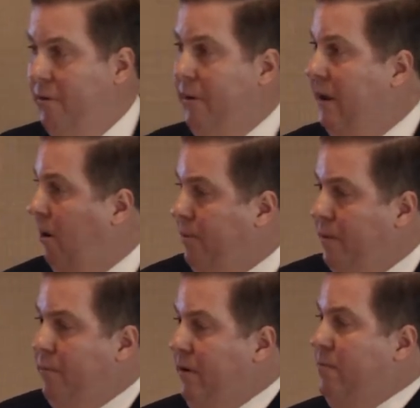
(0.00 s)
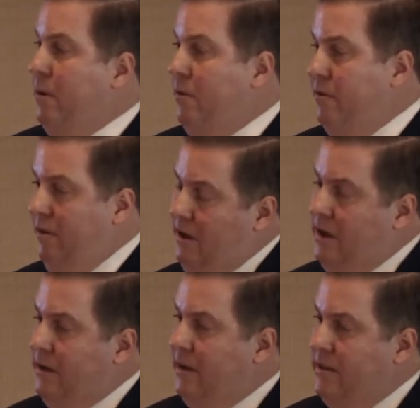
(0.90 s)
We help them with both
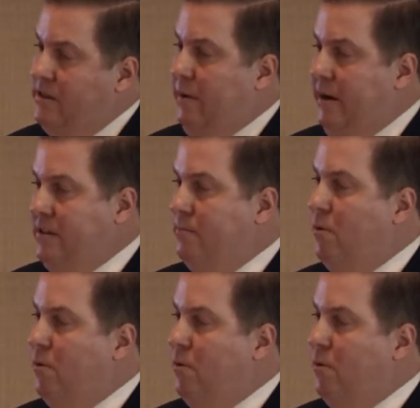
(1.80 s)
customizing